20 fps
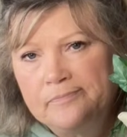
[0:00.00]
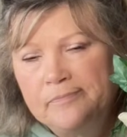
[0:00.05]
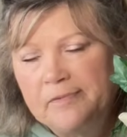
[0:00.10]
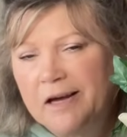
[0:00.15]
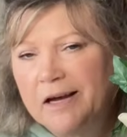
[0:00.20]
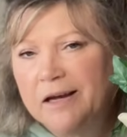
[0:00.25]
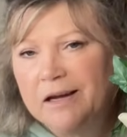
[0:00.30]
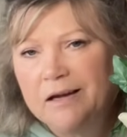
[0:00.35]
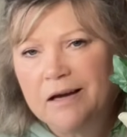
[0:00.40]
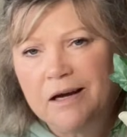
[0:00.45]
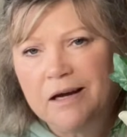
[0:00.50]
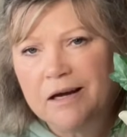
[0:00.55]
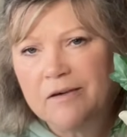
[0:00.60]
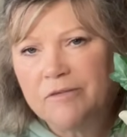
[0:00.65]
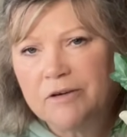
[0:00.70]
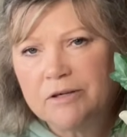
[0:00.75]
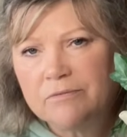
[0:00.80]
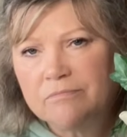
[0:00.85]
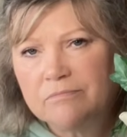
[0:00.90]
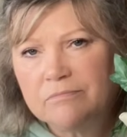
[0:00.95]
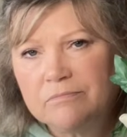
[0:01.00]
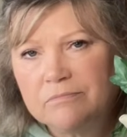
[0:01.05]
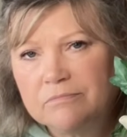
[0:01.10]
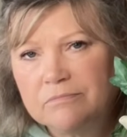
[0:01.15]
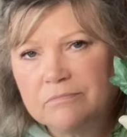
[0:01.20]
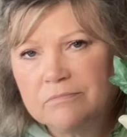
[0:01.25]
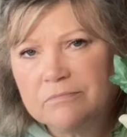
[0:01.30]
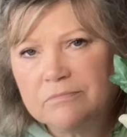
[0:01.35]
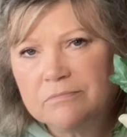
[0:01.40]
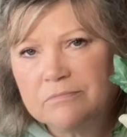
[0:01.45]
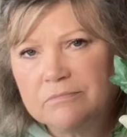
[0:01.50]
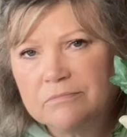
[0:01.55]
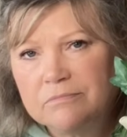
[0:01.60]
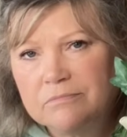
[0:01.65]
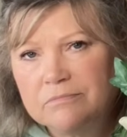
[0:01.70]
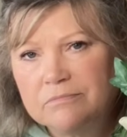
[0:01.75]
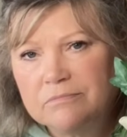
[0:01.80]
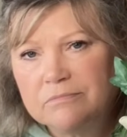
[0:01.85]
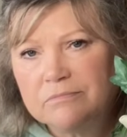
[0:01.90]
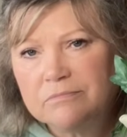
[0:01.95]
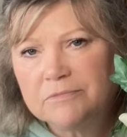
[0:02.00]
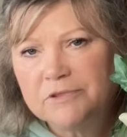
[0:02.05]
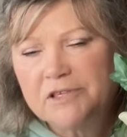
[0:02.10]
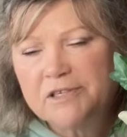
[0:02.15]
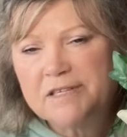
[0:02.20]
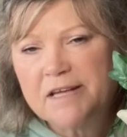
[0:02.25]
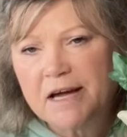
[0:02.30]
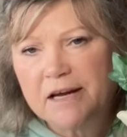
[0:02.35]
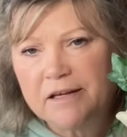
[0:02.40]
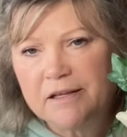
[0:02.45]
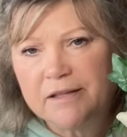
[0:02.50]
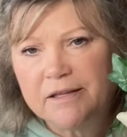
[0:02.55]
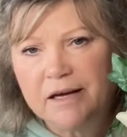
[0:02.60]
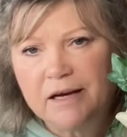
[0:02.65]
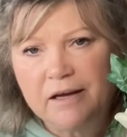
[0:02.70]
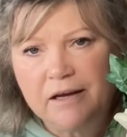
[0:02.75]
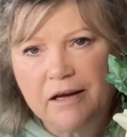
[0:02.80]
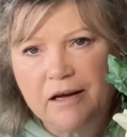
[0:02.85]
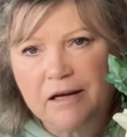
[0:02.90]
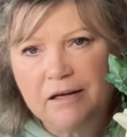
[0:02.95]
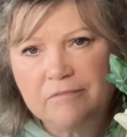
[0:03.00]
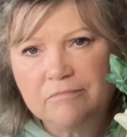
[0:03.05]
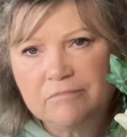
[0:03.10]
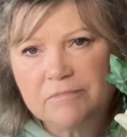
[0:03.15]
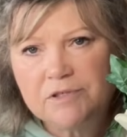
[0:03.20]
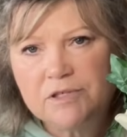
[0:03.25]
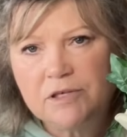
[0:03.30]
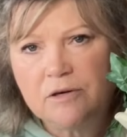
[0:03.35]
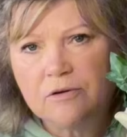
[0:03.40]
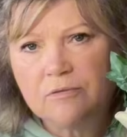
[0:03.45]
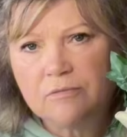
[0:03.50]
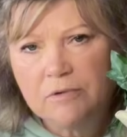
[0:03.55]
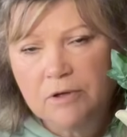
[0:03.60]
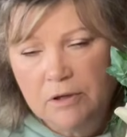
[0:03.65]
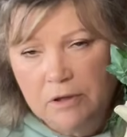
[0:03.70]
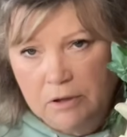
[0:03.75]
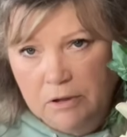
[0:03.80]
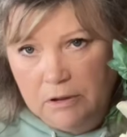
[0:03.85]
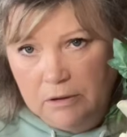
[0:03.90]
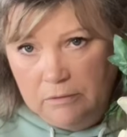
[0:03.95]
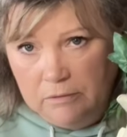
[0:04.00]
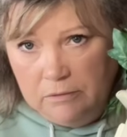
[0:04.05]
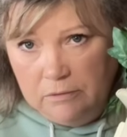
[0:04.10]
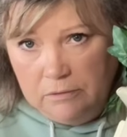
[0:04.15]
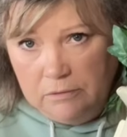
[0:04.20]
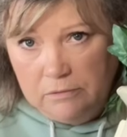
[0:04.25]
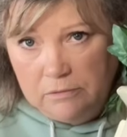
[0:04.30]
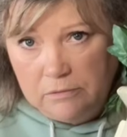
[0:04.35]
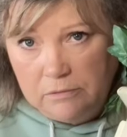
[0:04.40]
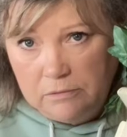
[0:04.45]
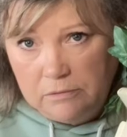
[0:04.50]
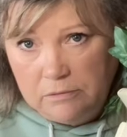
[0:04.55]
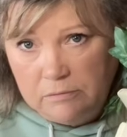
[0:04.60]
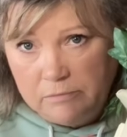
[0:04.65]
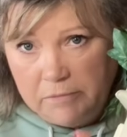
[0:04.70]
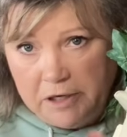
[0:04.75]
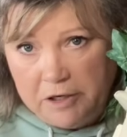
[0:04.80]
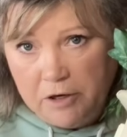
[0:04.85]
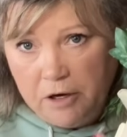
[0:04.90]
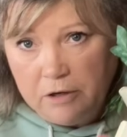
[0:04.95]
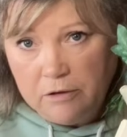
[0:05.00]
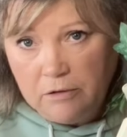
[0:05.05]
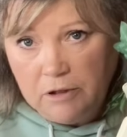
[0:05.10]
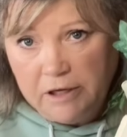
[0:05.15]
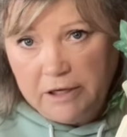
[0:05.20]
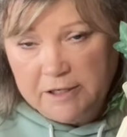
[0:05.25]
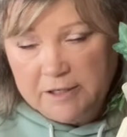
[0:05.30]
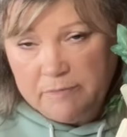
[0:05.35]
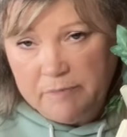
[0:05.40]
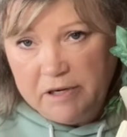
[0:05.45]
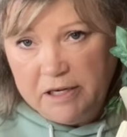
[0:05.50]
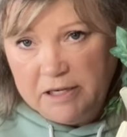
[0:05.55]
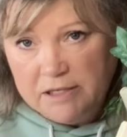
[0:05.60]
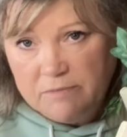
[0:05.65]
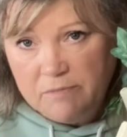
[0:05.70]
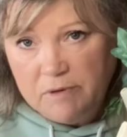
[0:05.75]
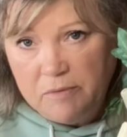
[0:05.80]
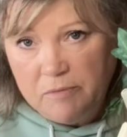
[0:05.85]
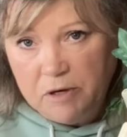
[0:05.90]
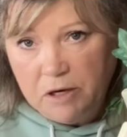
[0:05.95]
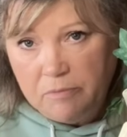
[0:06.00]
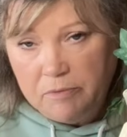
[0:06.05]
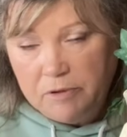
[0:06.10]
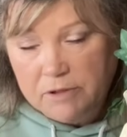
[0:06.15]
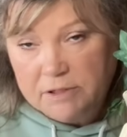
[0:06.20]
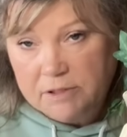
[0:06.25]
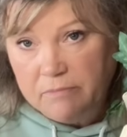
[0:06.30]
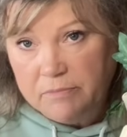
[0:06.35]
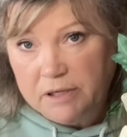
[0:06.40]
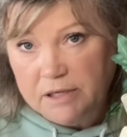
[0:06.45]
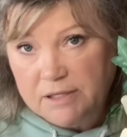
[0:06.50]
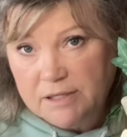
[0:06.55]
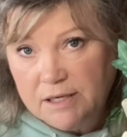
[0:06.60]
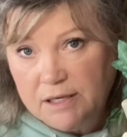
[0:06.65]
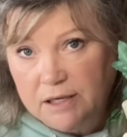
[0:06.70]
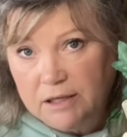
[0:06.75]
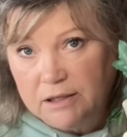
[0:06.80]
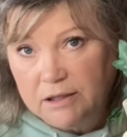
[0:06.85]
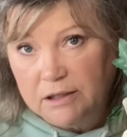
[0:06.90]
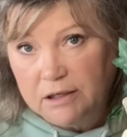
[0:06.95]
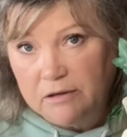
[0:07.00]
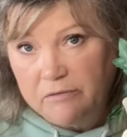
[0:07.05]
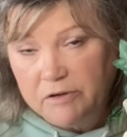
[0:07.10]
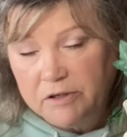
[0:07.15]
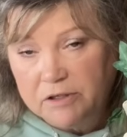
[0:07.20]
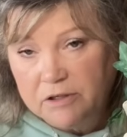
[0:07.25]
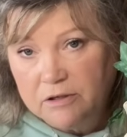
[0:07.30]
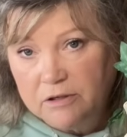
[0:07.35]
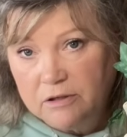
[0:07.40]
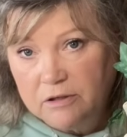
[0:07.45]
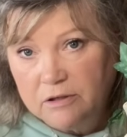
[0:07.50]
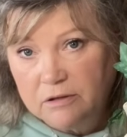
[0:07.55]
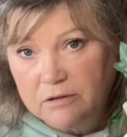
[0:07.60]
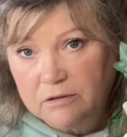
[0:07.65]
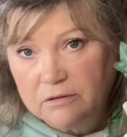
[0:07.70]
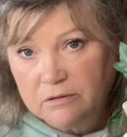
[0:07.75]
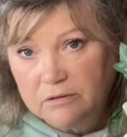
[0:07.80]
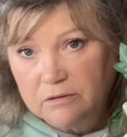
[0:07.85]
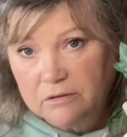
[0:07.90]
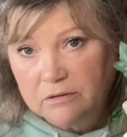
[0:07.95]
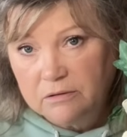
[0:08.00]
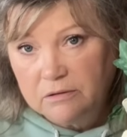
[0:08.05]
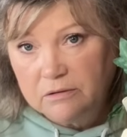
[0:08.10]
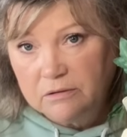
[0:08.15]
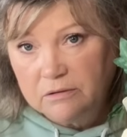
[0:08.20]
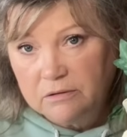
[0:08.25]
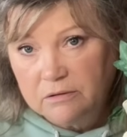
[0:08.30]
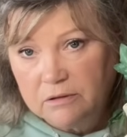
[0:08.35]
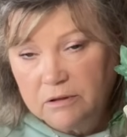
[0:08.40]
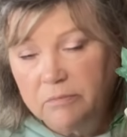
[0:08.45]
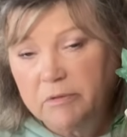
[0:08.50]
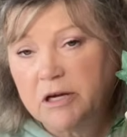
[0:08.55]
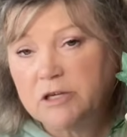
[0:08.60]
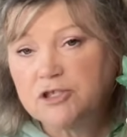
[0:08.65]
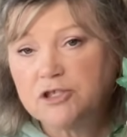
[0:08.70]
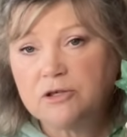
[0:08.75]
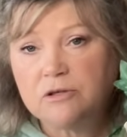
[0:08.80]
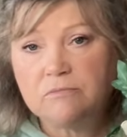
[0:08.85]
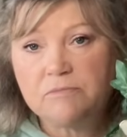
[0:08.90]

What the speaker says: I haven't decided that yet. So my daughter likes bees. Maybe I'll put some bees in it and give it to her. I'm not sure.